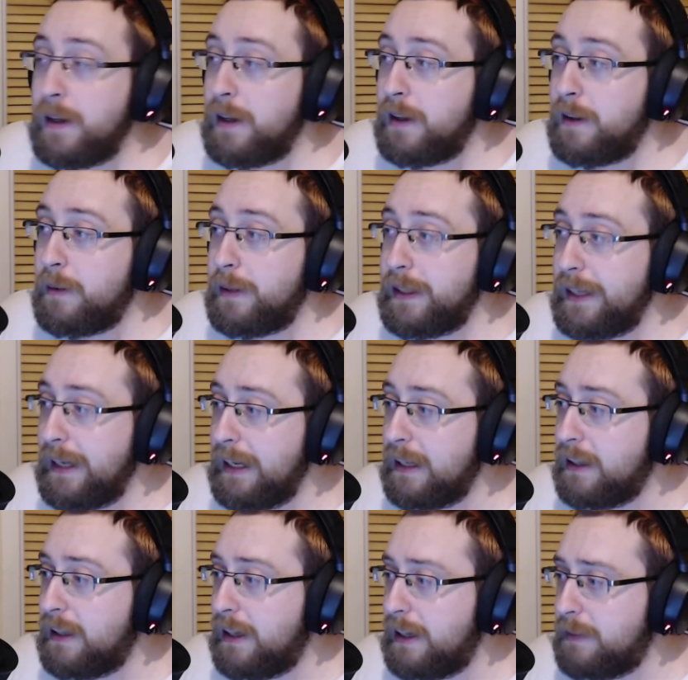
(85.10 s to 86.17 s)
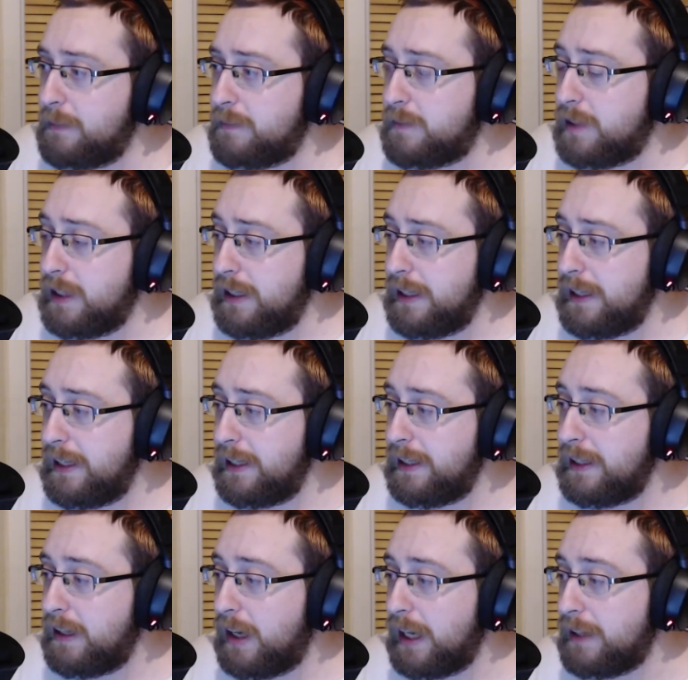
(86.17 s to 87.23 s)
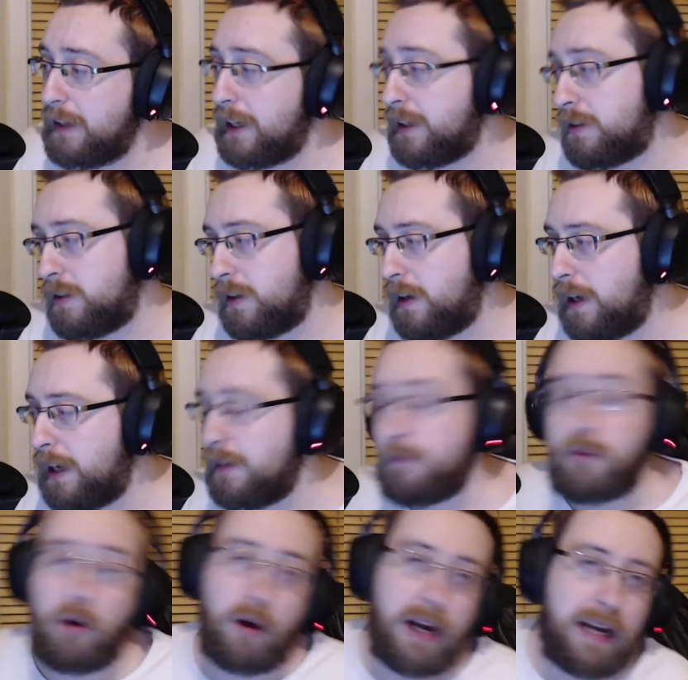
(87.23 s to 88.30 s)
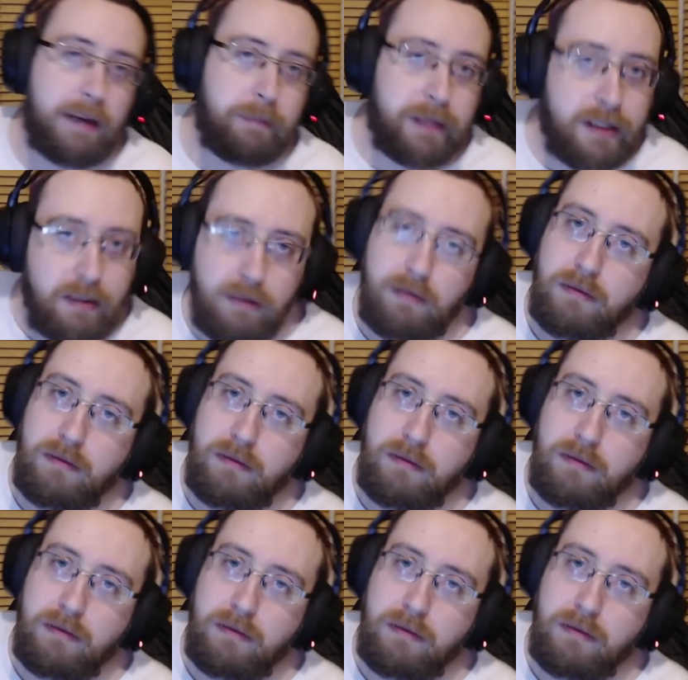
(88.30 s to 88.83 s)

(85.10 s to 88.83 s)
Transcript: Yeah, I am not happy.